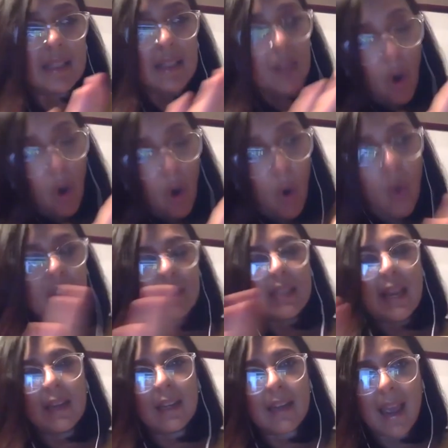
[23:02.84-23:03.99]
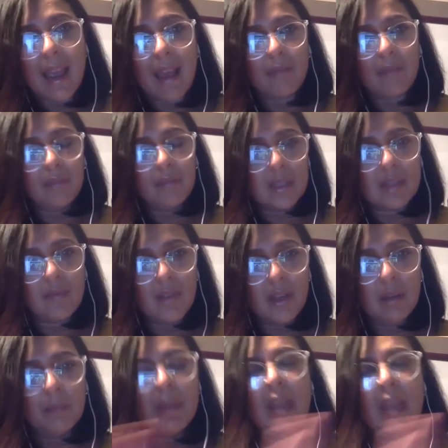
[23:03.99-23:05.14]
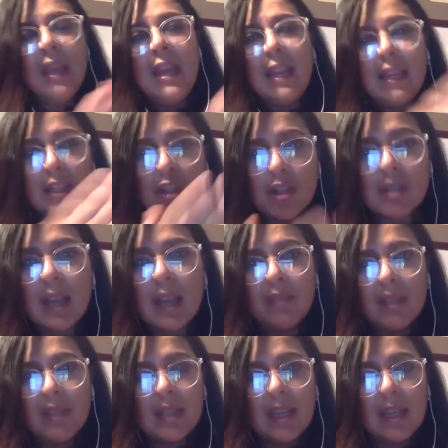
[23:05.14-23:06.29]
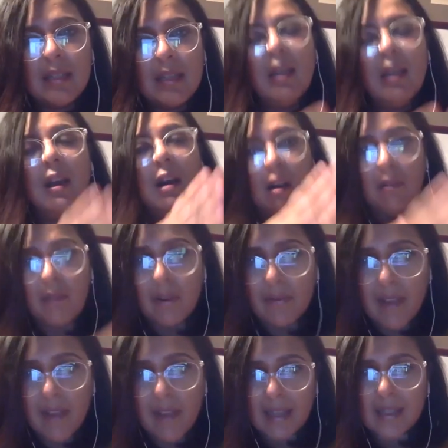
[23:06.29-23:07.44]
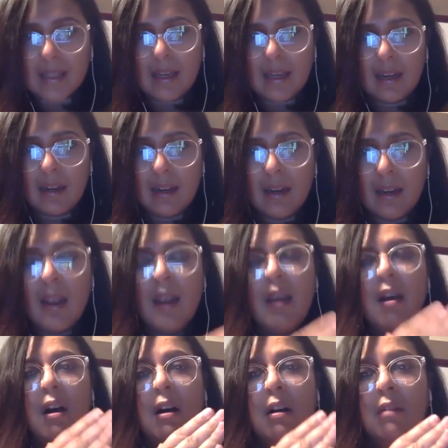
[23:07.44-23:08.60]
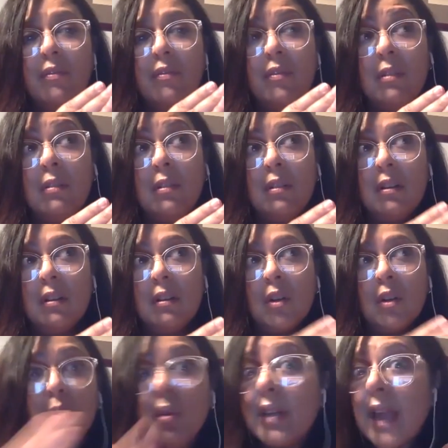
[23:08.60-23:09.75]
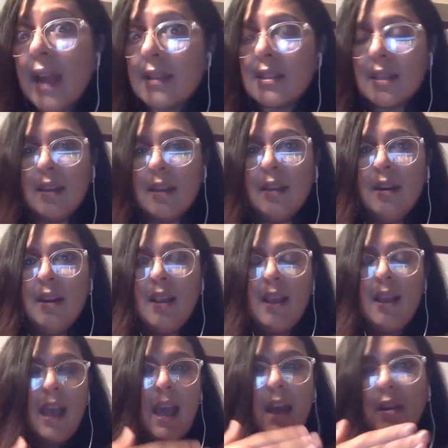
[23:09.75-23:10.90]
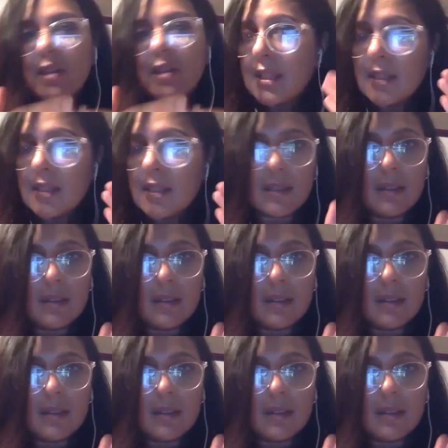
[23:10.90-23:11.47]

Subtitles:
the whole second half of this film hinges on this idea of a vaccine, of who gets it, how does this,